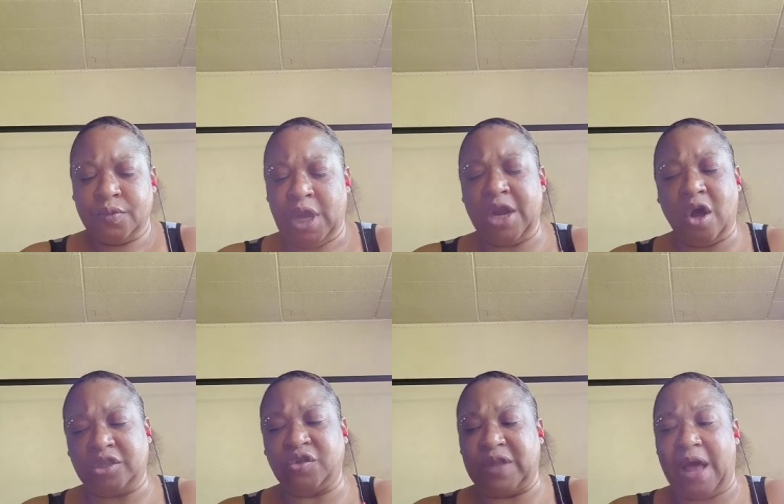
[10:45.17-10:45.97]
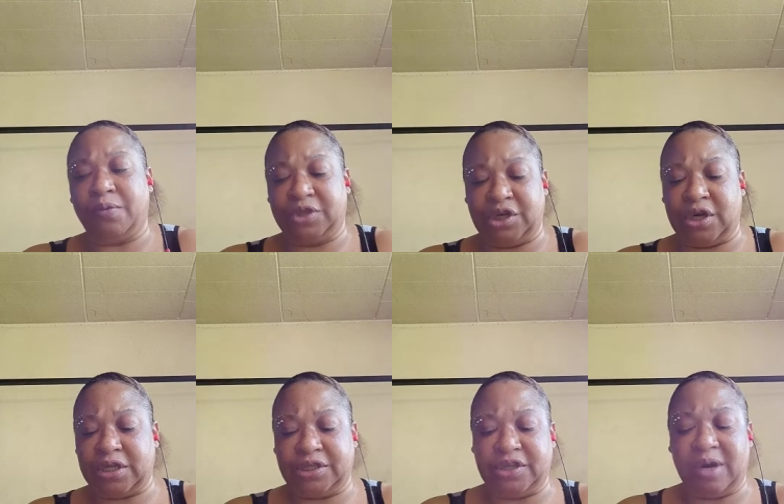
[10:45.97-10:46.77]
And also, that was your
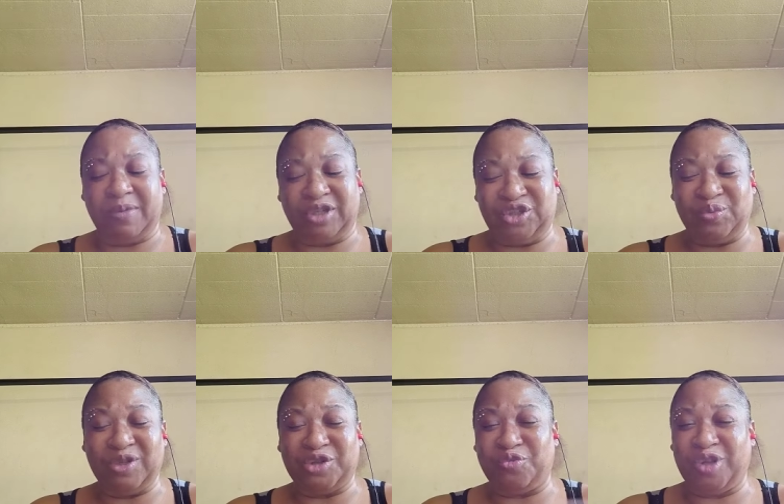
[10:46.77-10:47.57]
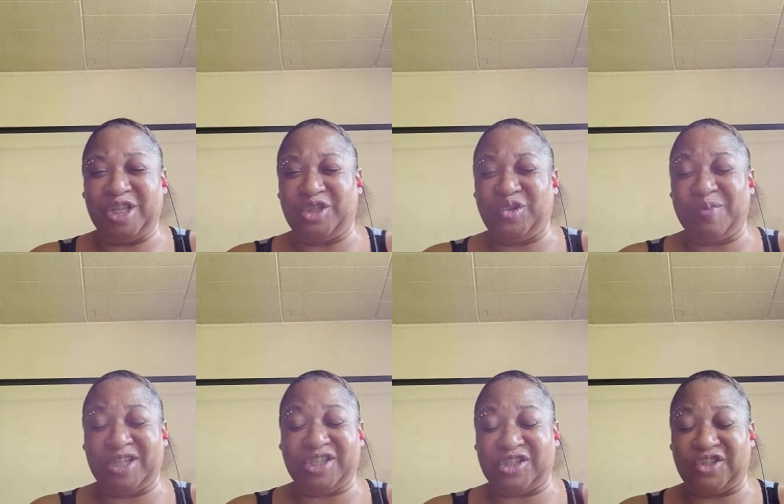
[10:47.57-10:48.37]
concern, but you wasn't really too
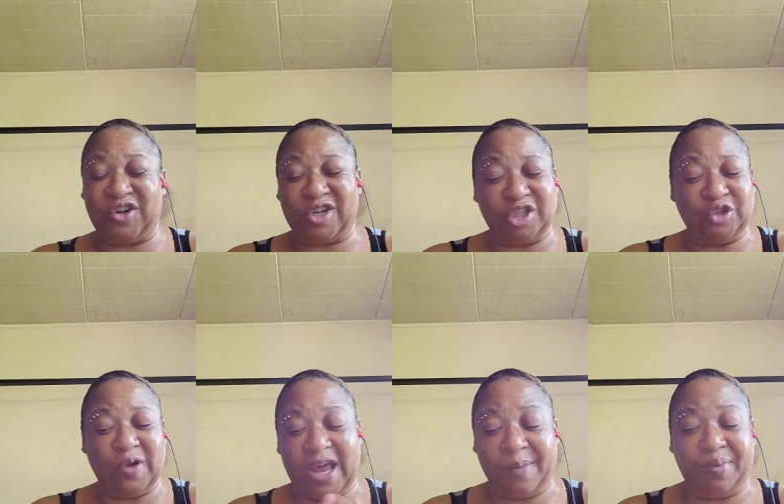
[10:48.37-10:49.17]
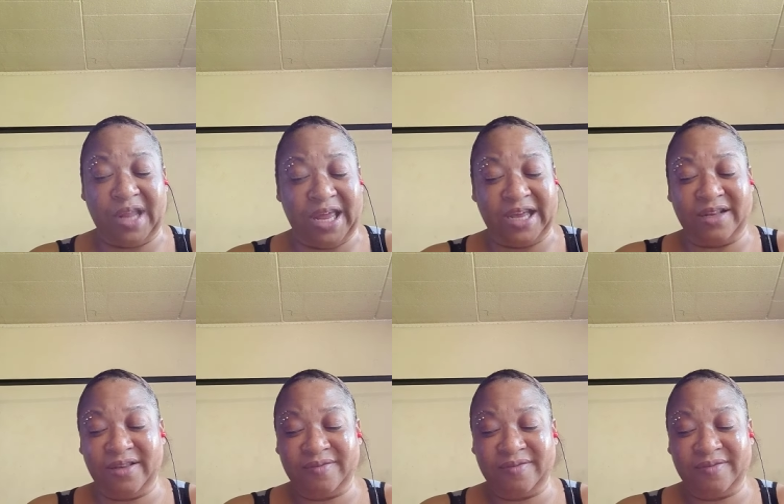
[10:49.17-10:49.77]
much concerned because you had a plan.